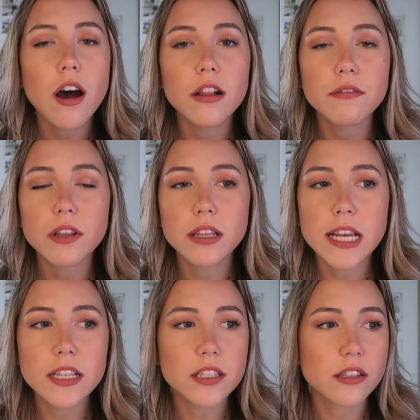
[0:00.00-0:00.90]
All of the
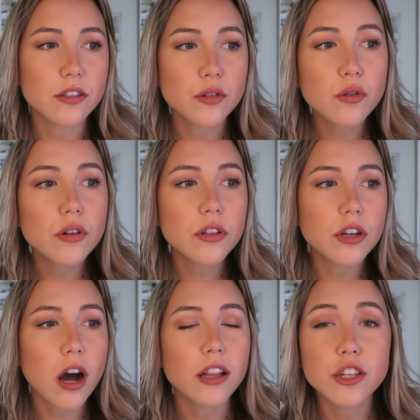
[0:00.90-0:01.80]
links to the school, the
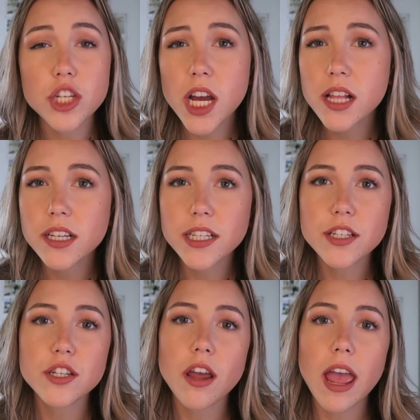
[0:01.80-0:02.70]
college challenge,